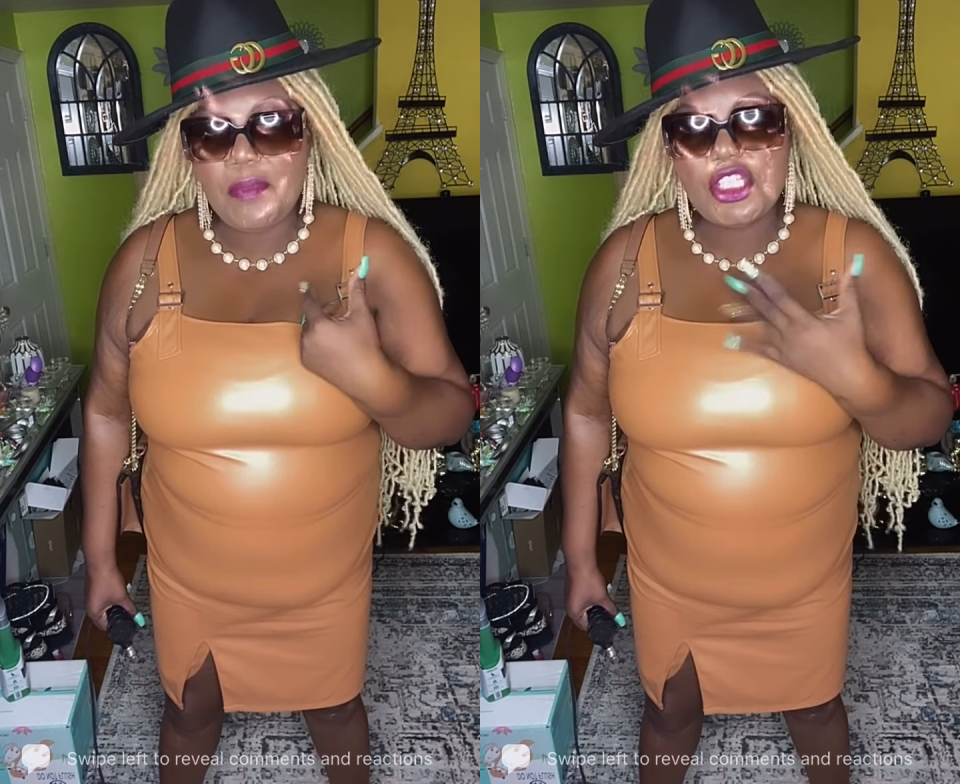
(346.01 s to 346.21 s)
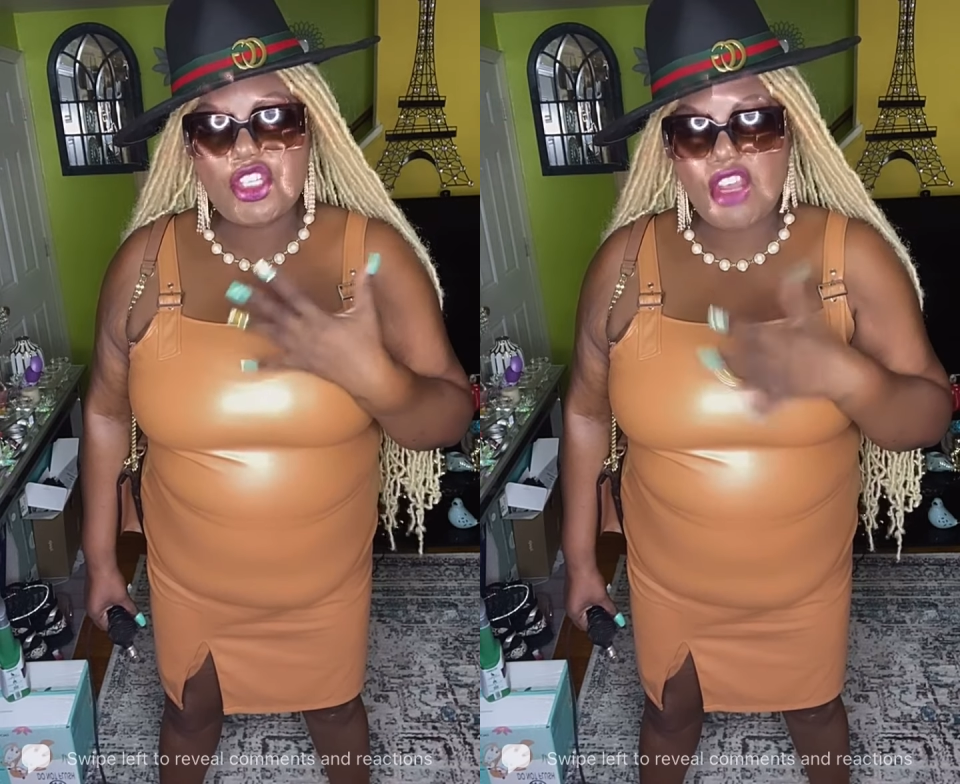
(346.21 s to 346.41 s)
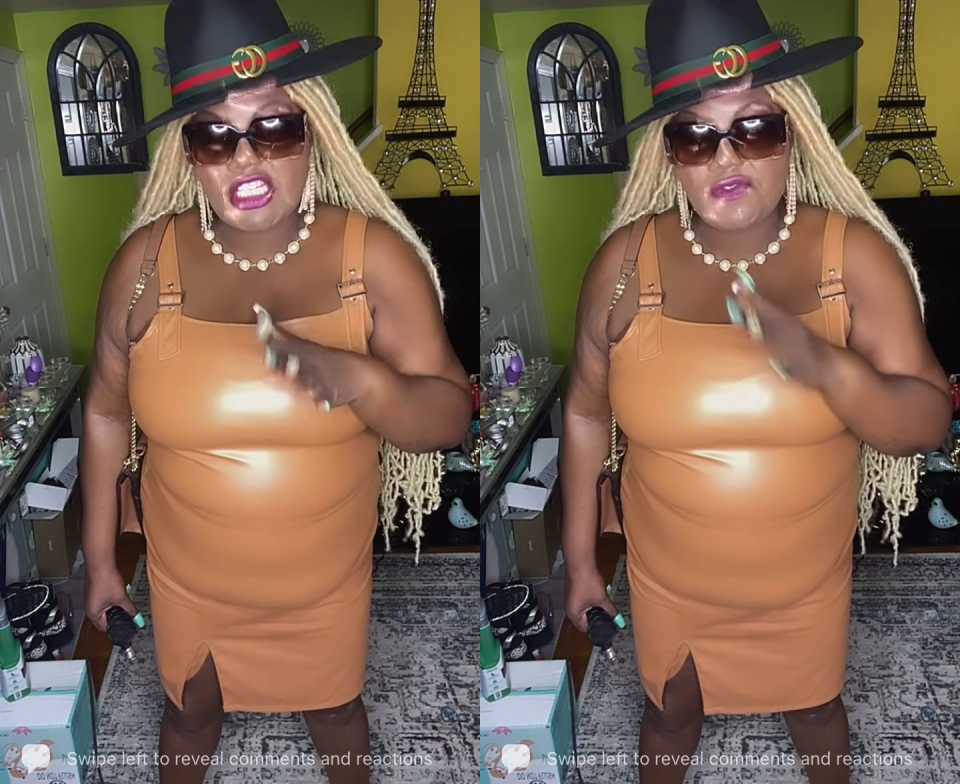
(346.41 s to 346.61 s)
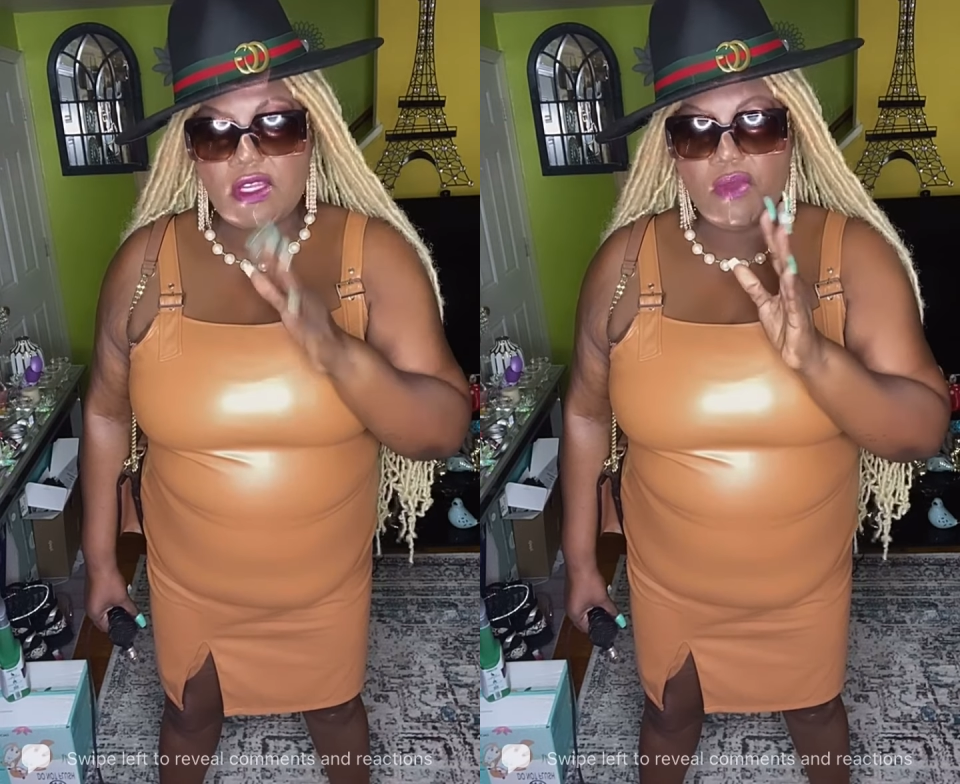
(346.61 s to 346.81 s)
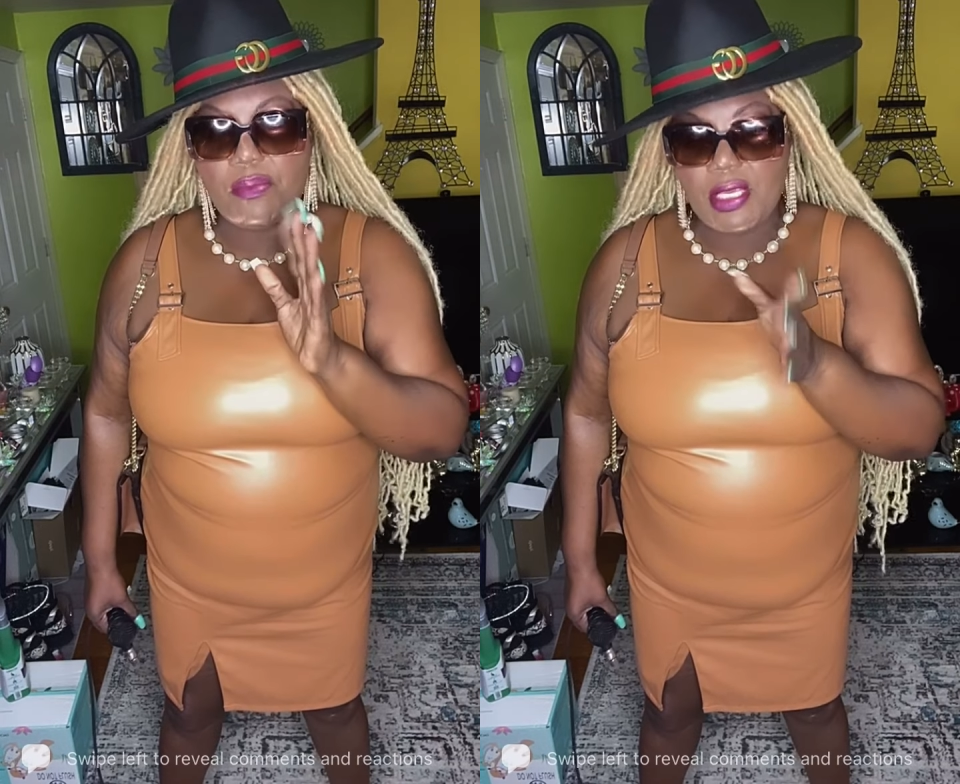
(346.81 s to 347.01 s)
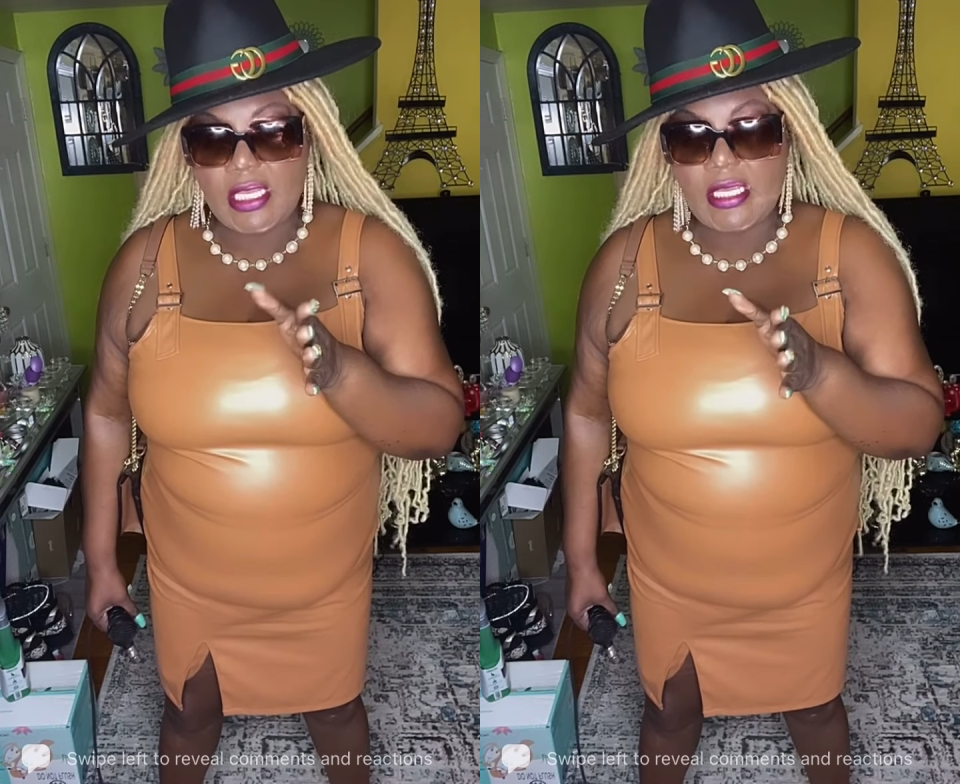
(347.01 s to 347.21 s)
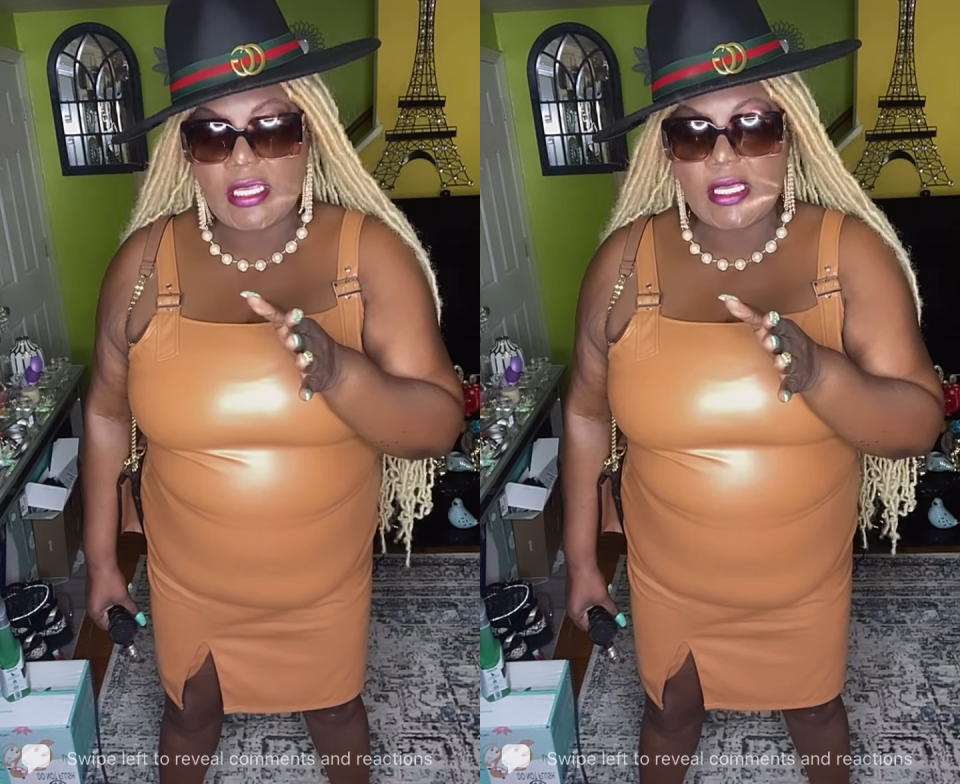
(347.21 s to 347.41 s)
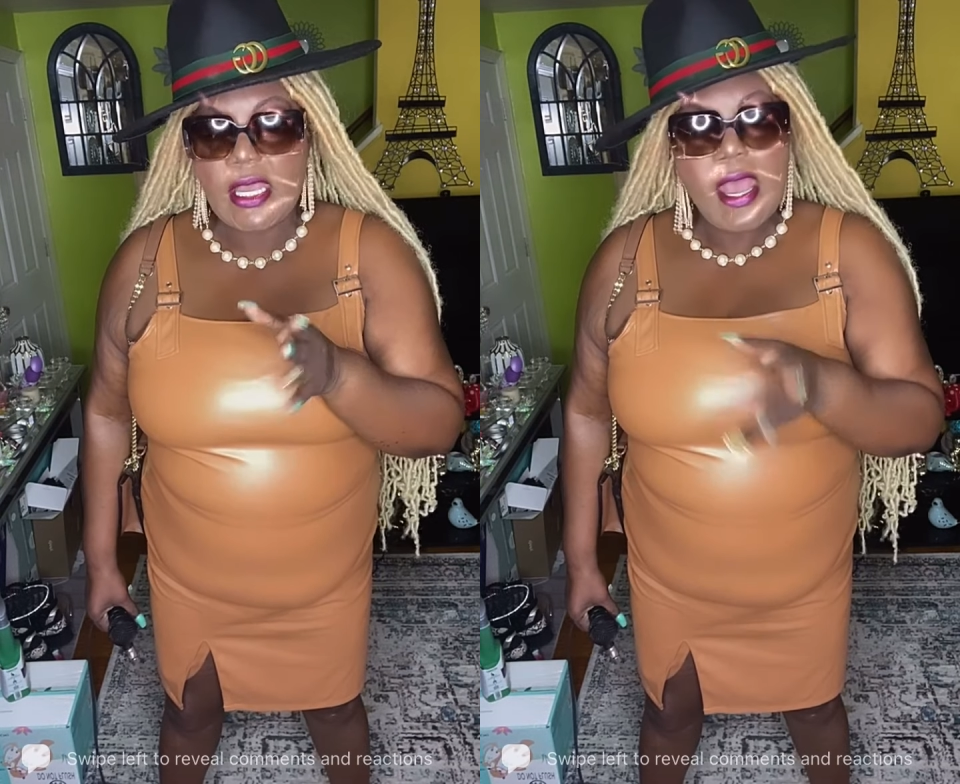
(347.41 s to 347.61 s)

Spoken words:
to be stress-free with pitney.